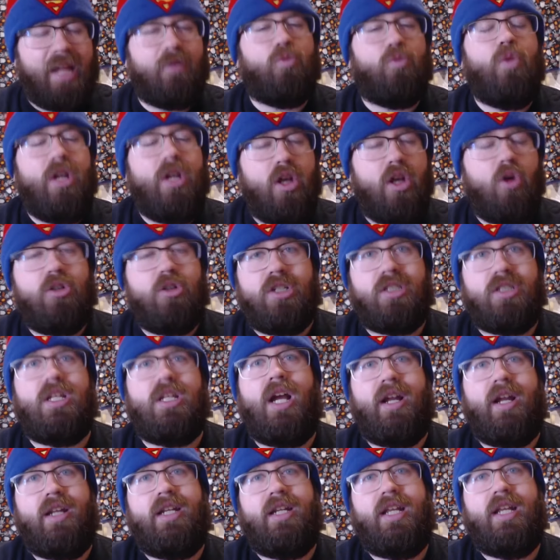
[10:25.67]
we know she's
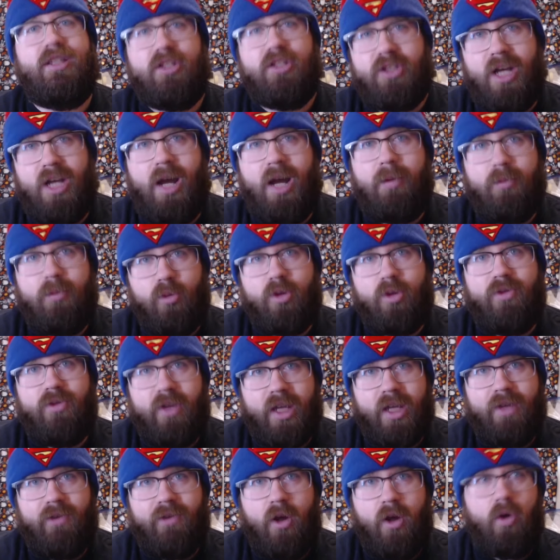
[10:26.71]
not going to take the job with
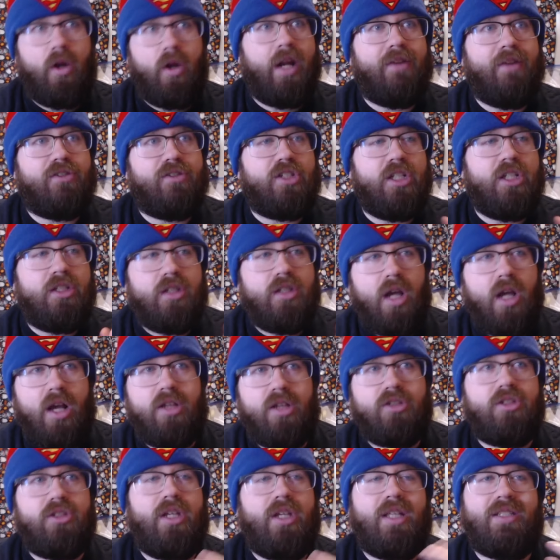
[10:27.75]
Vicky Vale. And if she
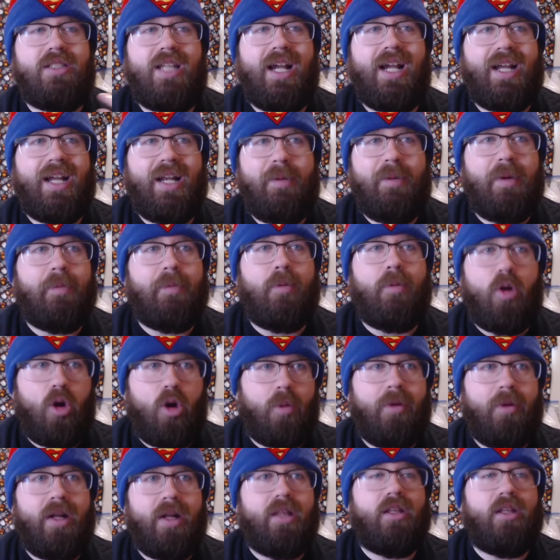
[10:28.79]
does, it's not going to be
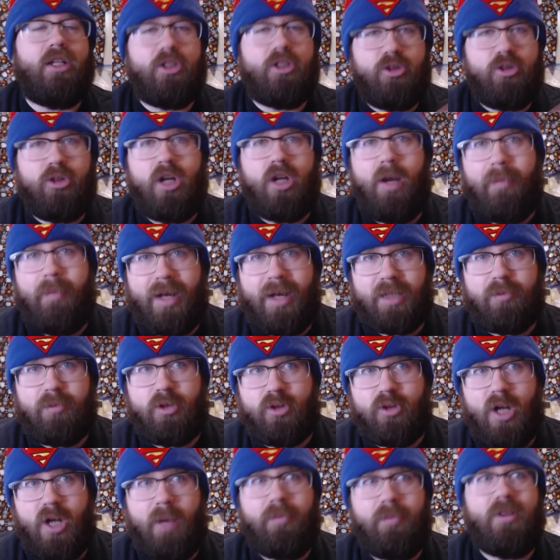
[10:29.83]
permanent. Like she'll come back to
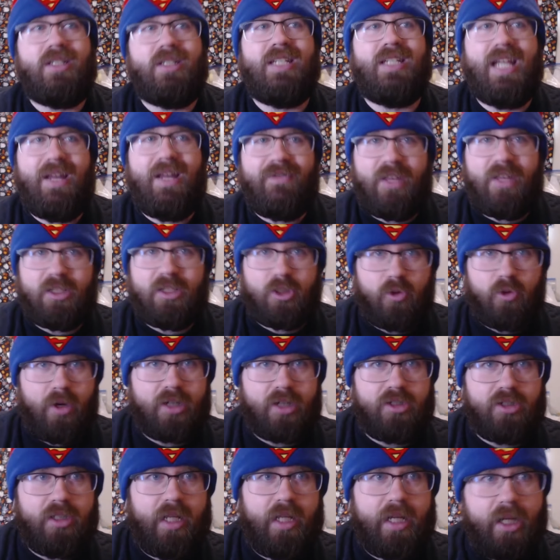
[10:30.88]
Metropolis if that's the
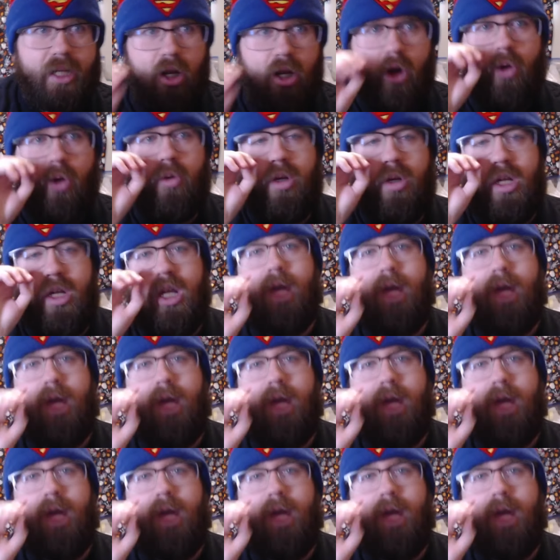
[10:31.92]
direction they go.